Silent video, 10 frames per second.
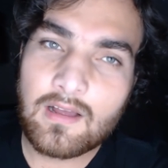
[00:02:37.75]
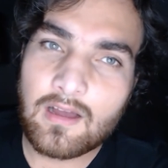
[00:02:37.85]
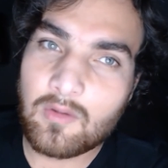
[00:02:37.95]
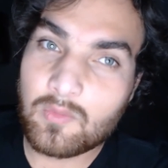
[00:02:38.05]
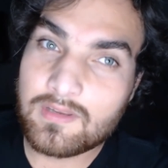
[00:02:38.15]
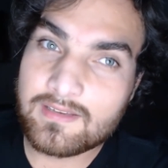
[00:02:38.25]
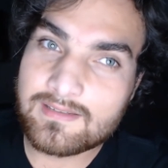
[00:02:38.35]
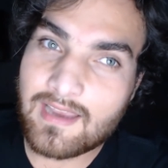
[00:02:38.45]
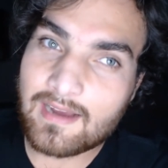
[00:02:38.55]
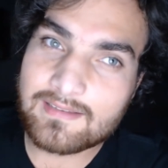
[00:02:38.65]
with his
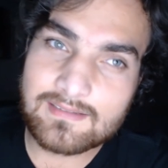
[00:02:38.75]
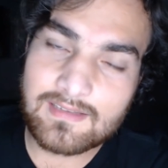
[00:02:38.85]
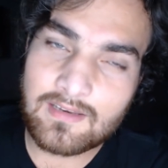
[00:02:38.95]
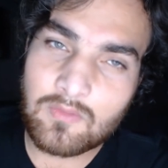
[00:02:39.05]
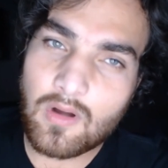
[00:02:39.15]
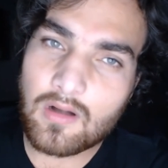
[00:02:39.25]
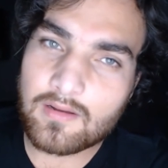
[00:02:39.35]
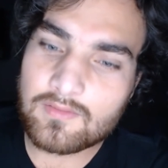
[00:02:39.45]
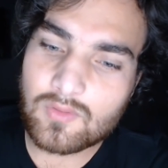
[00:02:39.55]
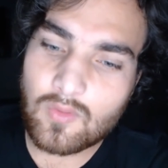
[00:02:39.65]
taxes in New York
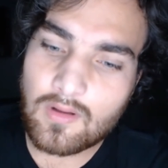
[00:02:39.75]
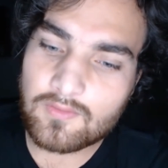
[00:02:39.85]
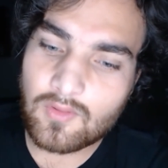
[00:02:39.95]
and so on.